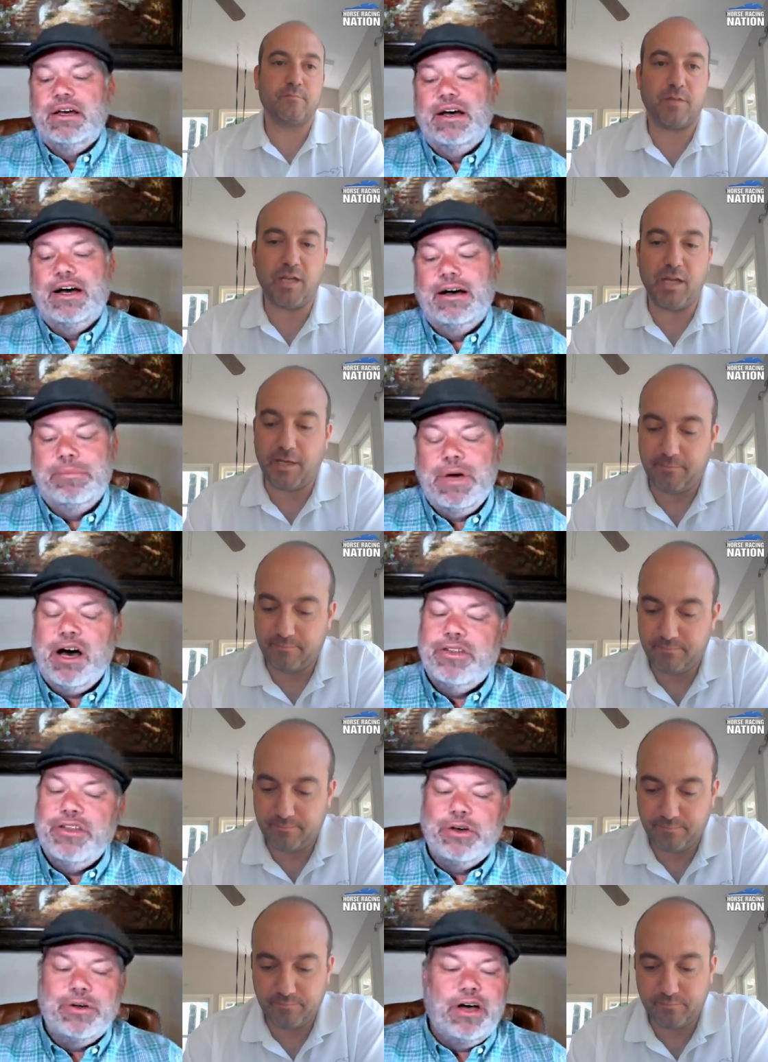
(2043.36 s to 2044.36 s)
Speaker 1: Yeah. Um,
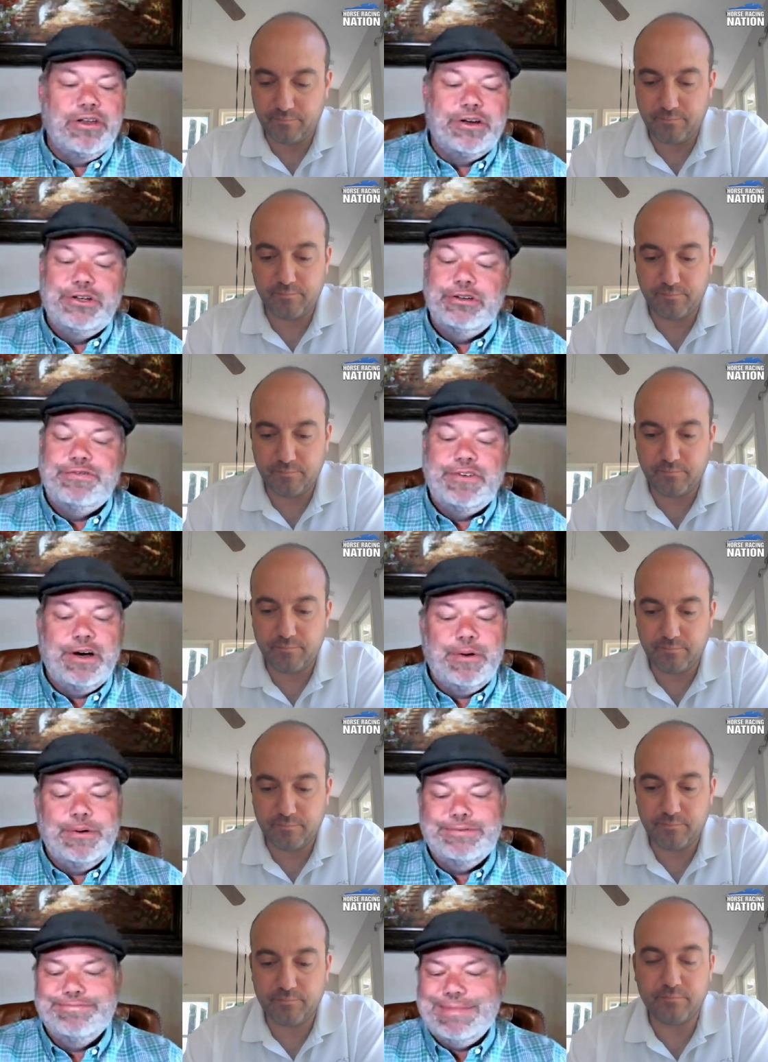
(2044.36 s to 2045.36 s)
although, although
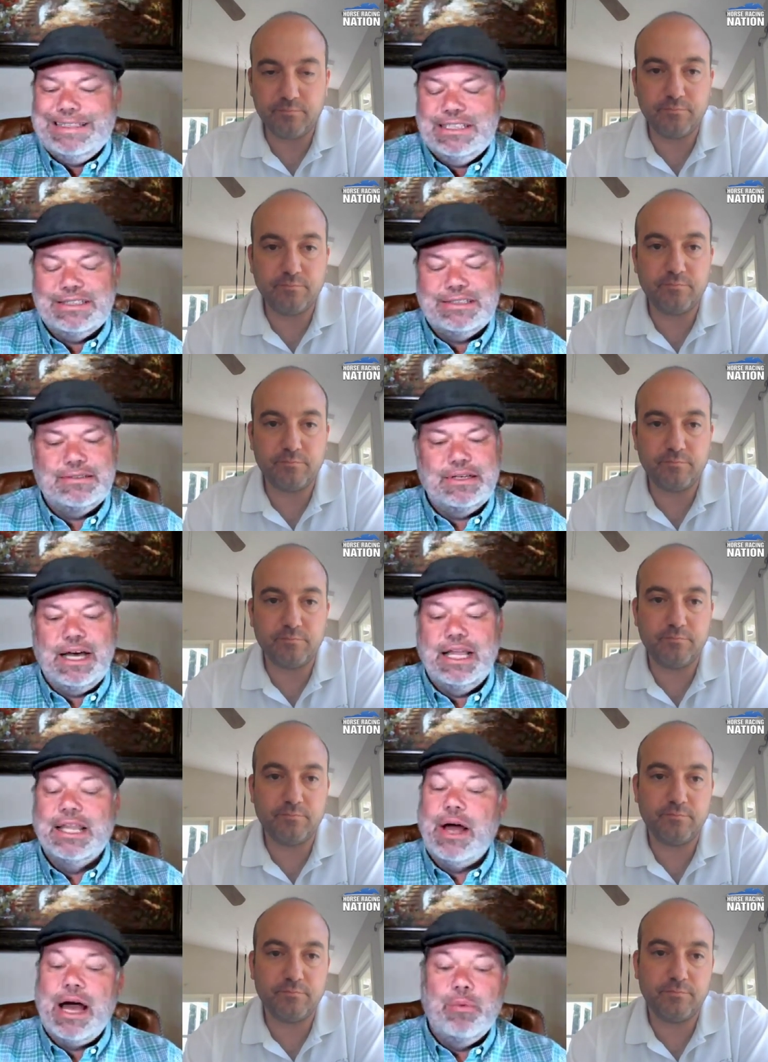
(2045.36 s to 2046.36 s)
Gufo, I just,
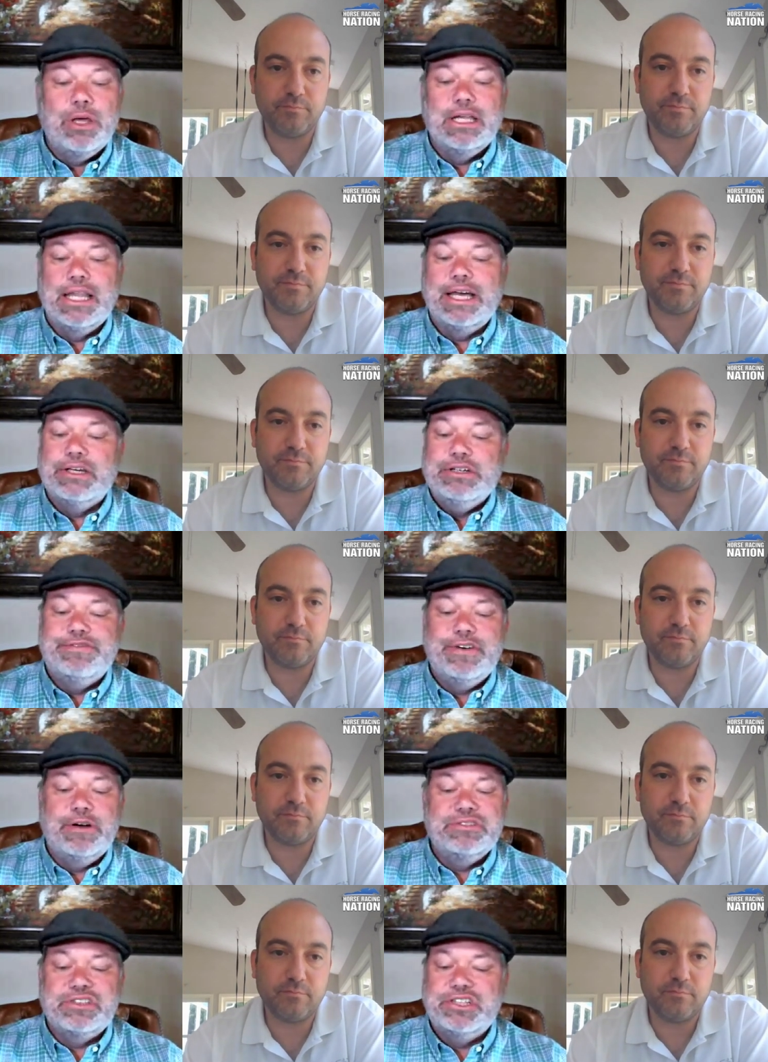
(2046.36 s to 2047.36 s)
I, I really like
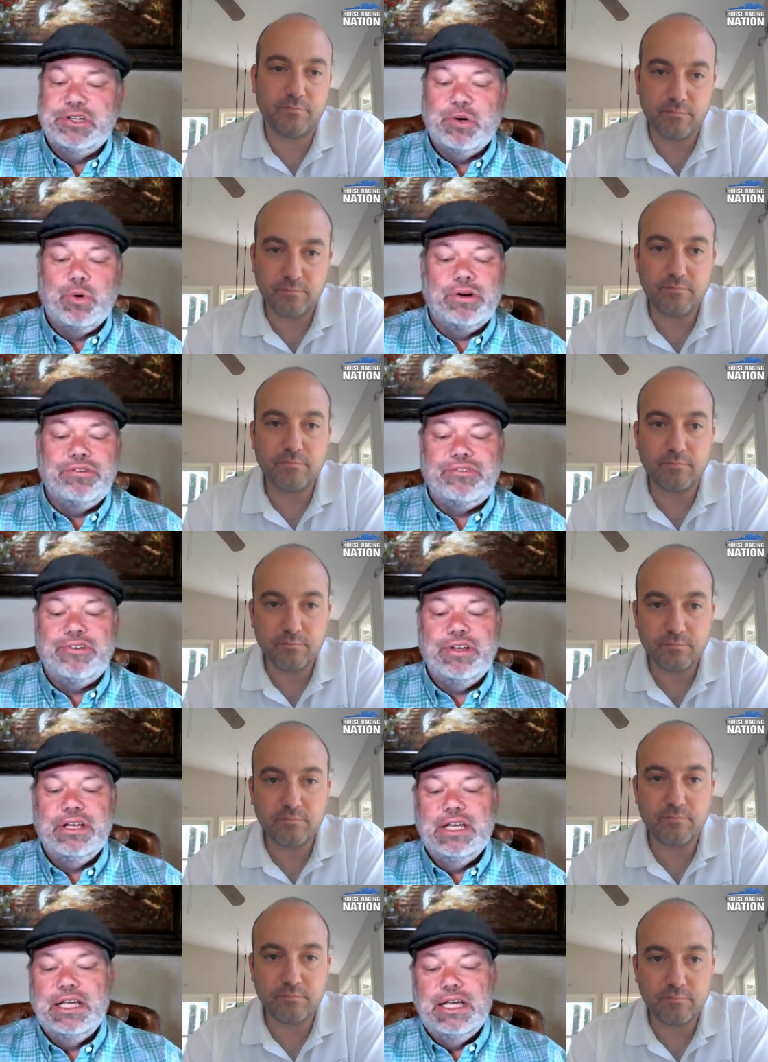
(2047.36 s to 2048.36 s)
Gufo. It's a good
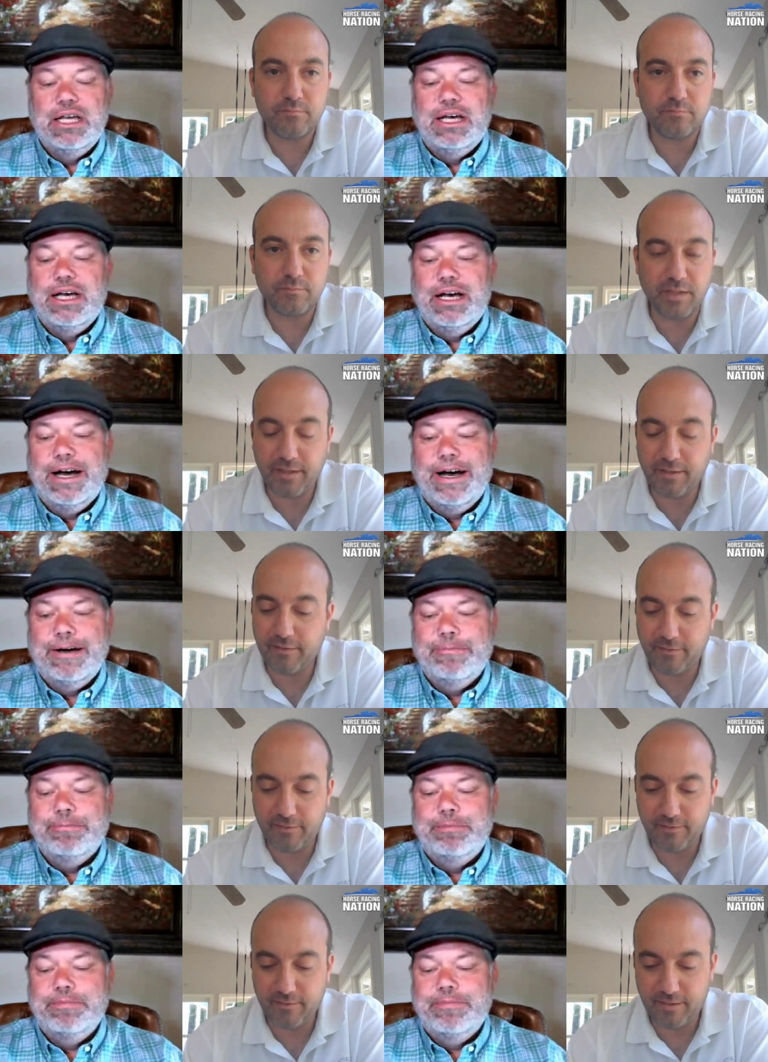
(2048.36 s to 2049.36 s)
horse.
Speaker 2: He uh,
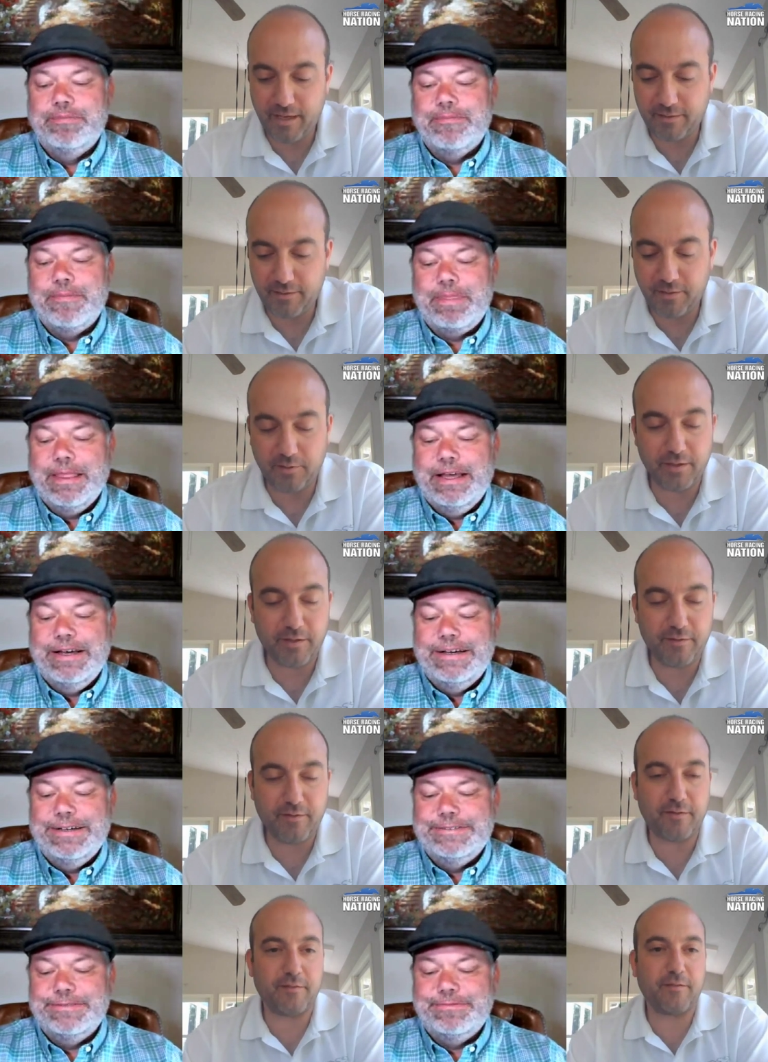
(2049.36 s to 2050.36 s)
is. yeah, no,
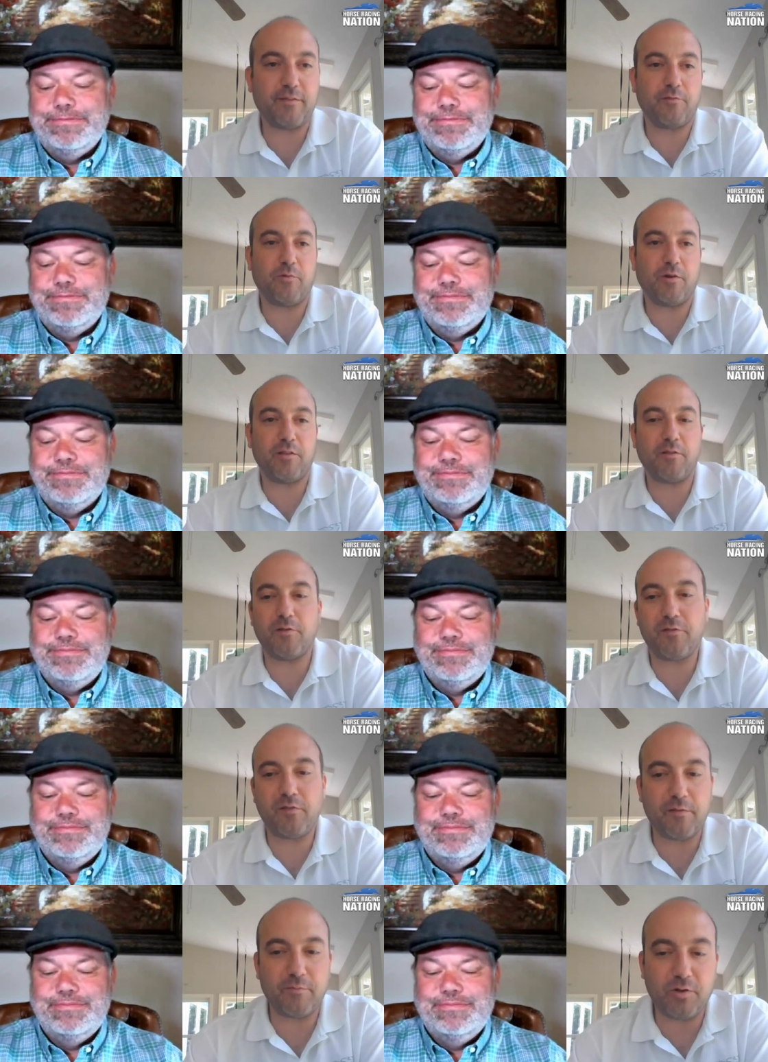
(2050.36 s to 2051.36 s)
he's it's one of
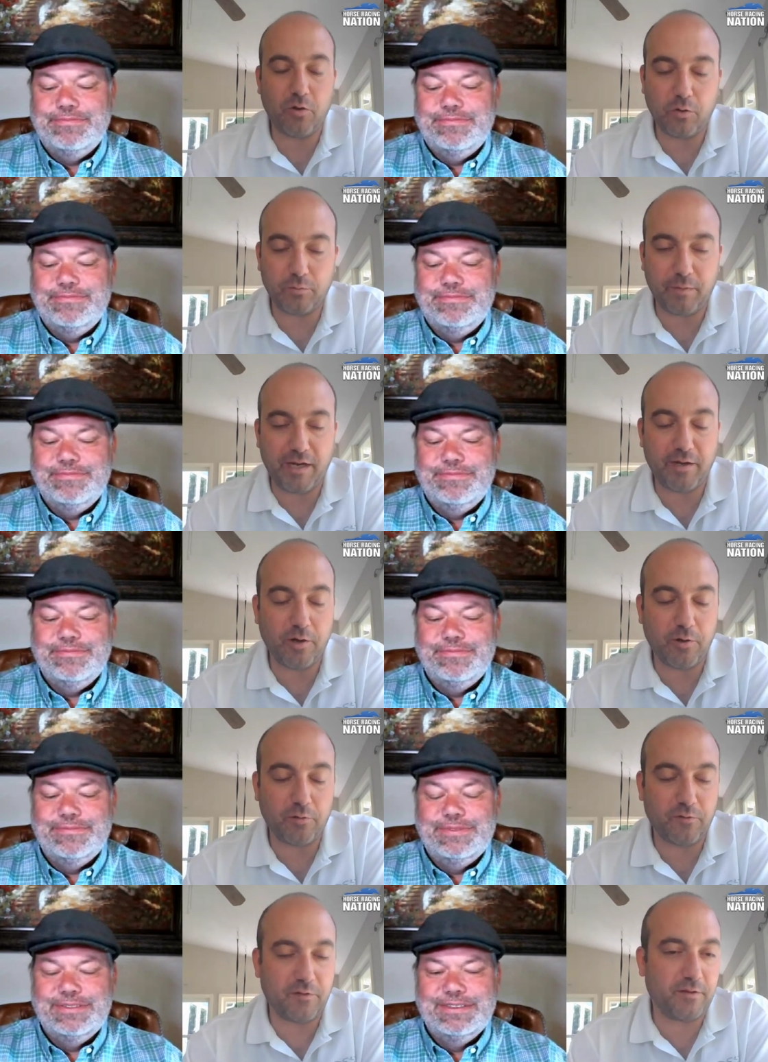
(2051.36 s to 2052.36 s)
those I'm going to hold my
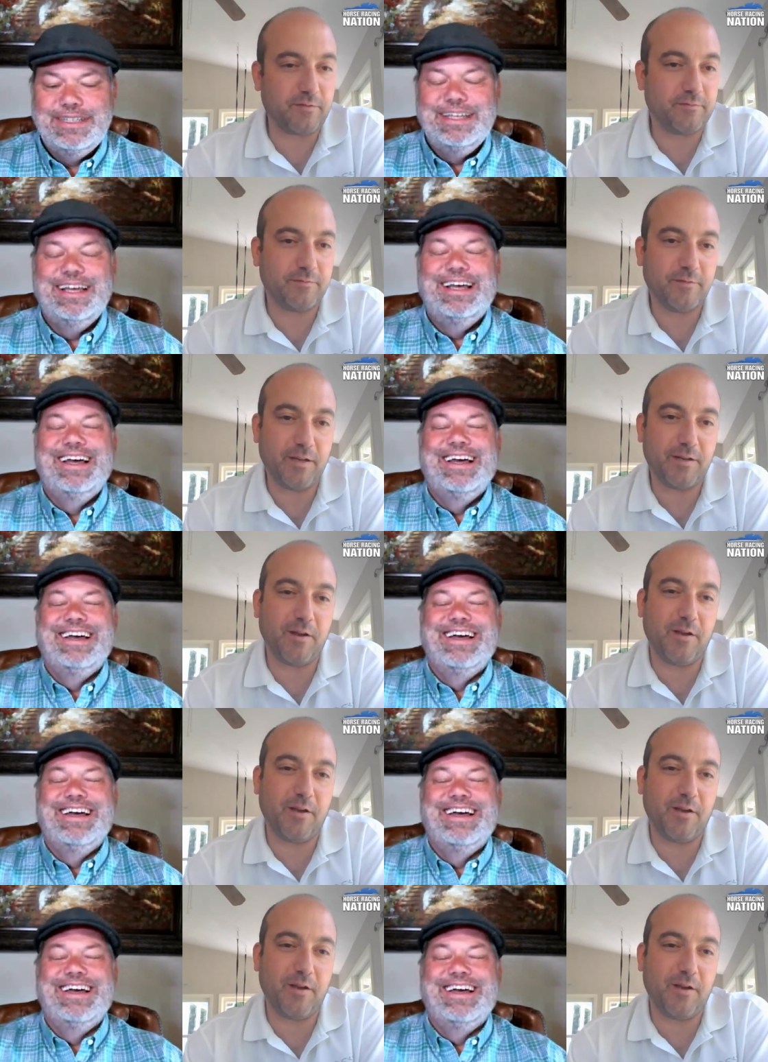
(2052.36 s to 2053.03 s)
nose and, and